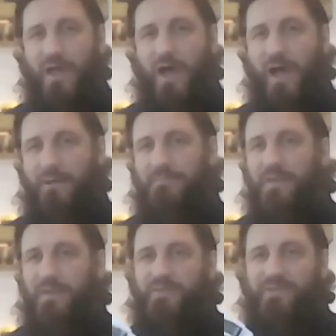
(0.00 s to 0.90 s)
Um,
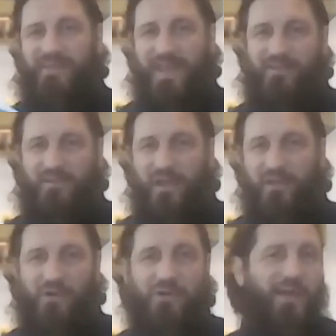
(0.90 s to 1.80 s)
the standard
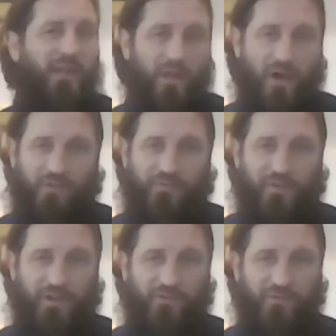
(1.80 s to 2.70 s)
colors are in a gloss
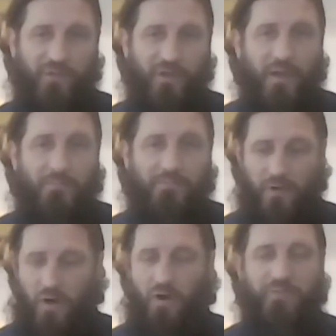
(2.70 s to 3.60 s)
finish, mm-hmm. but
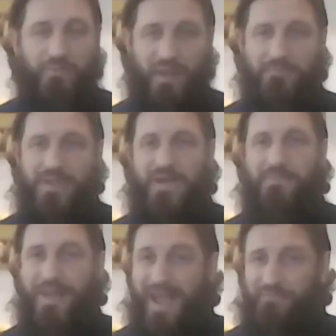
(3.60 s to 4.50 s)
all of them can be in a
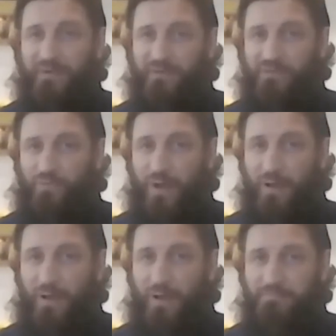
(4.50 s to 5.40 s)
matte finish mm-hmm. as
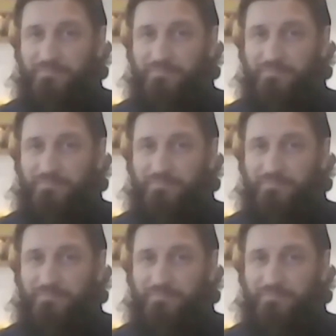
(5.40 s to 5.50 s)
well.